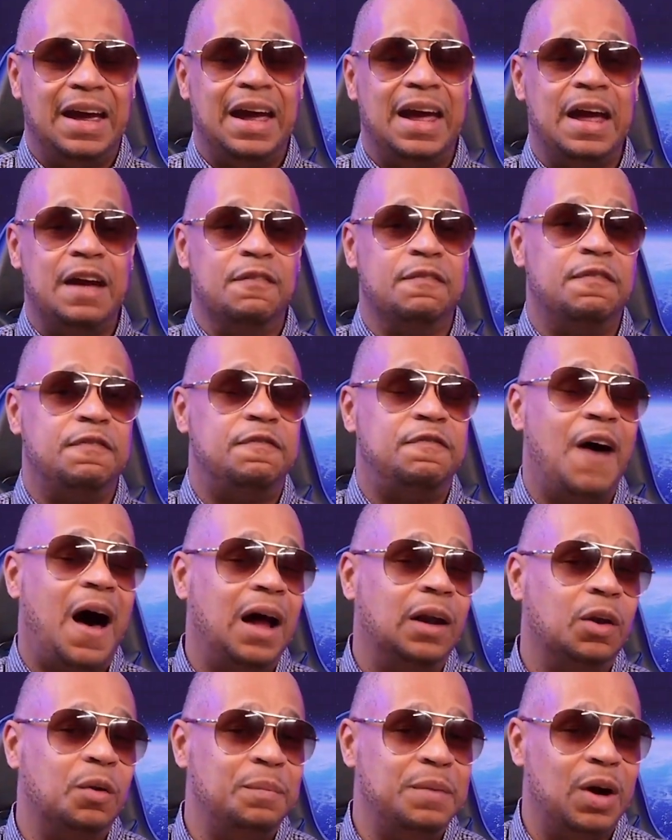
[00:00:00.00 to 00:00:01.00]
and
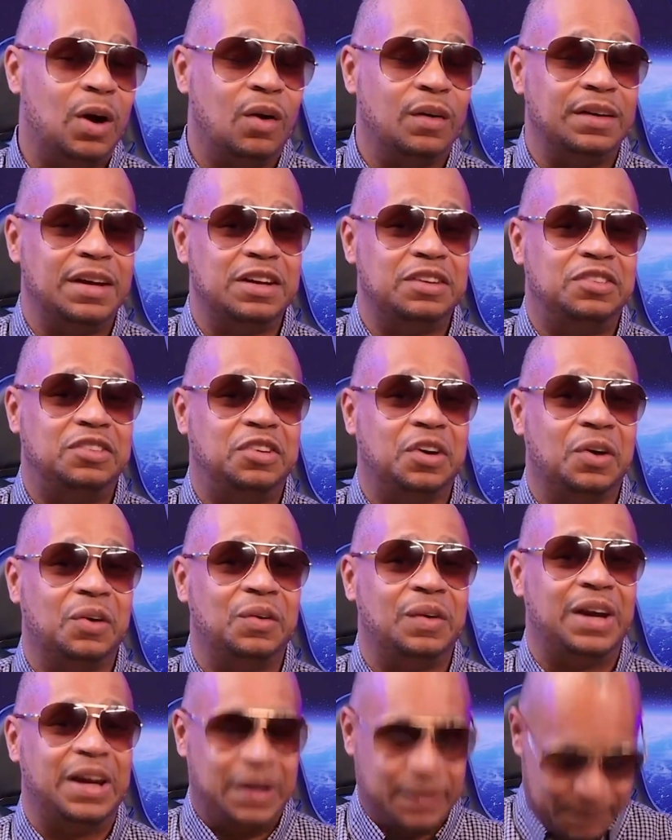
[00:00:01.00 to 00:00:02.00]
follow me on this
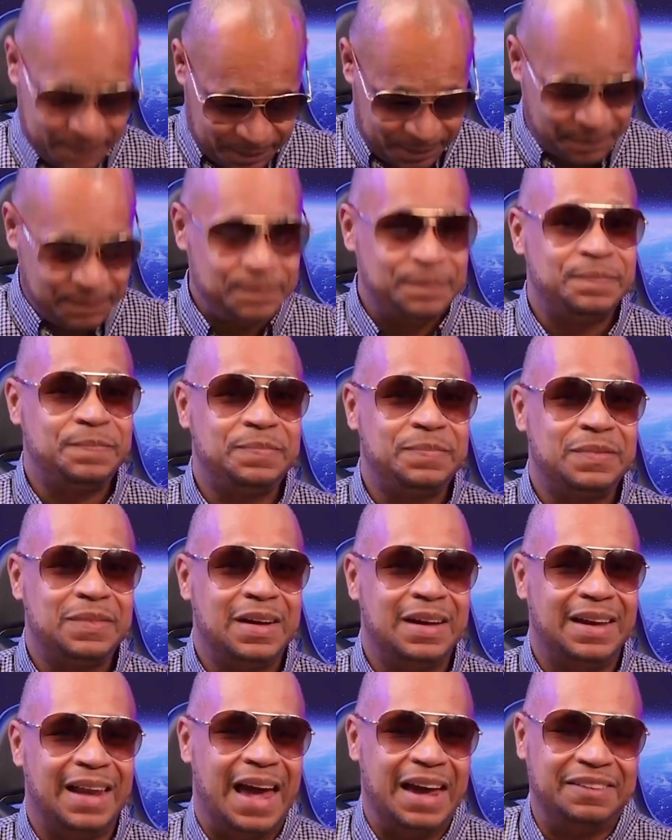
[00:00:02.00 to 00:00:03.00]
journey.
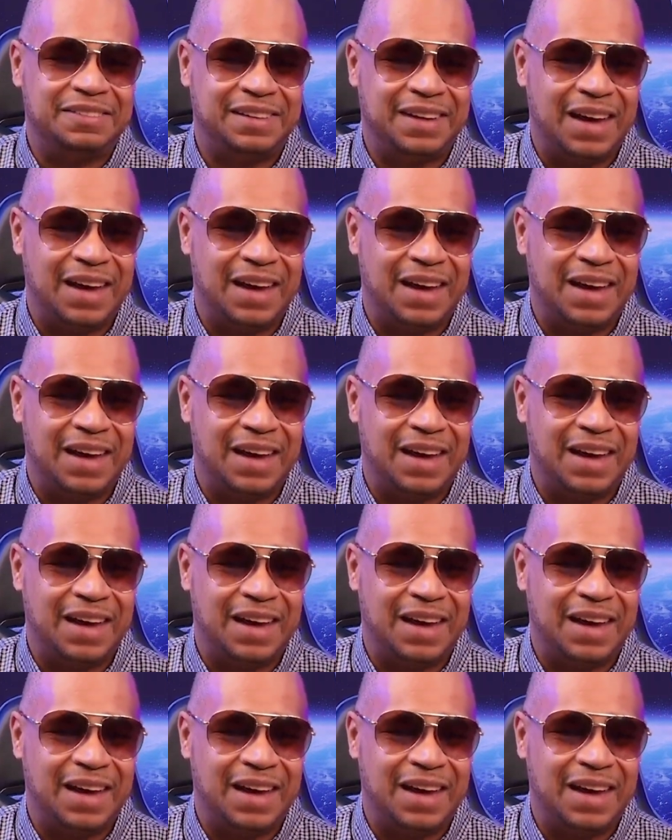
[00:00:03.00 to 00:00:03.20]
Let's